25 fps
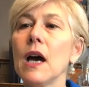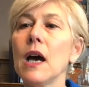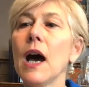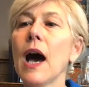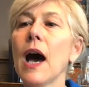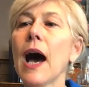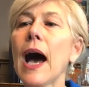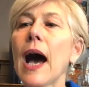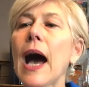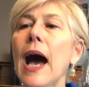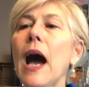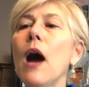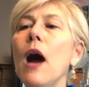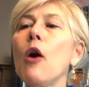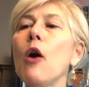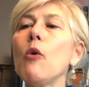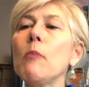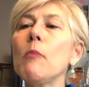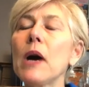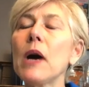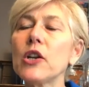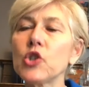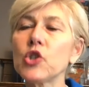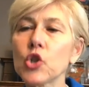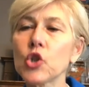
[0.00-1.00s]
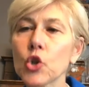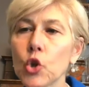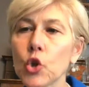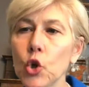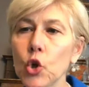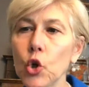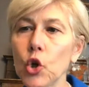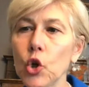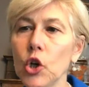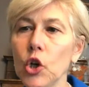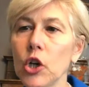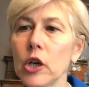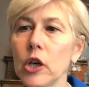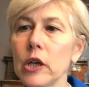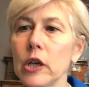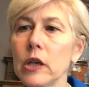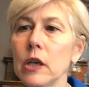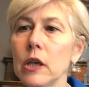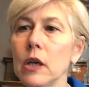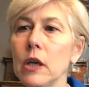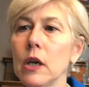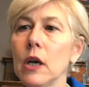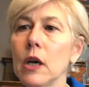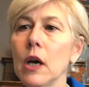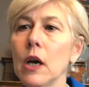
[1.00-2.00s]
how much good
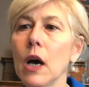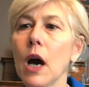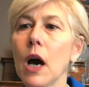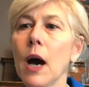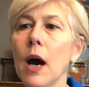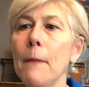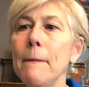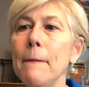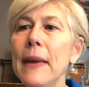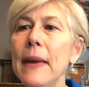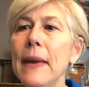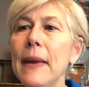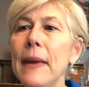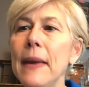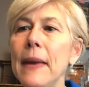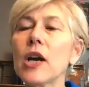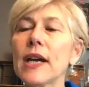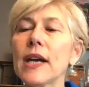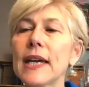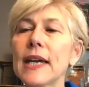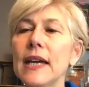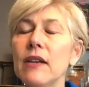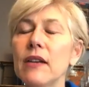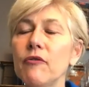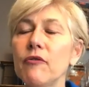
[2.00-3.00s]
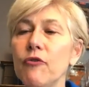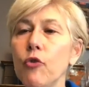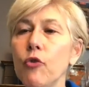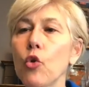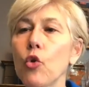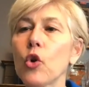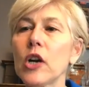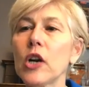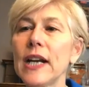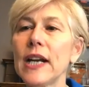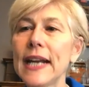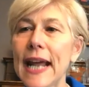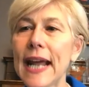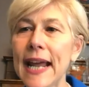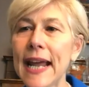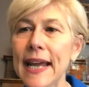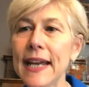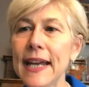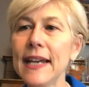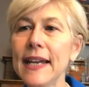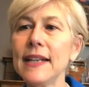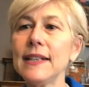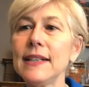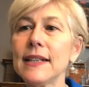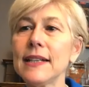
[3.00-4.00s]
American foreign
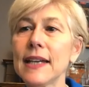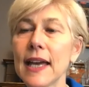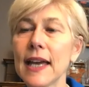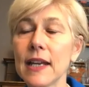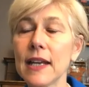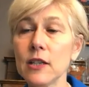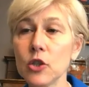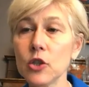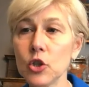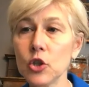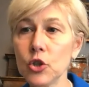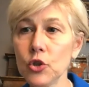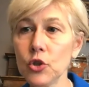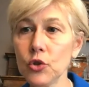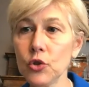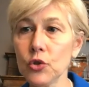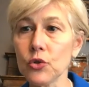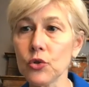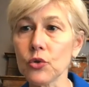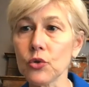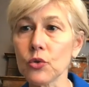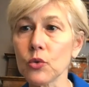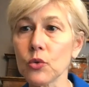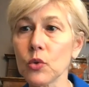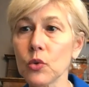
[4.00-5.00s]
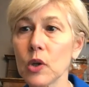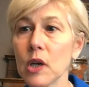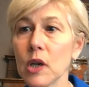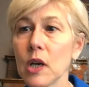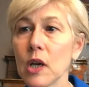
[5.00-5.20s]
aid can do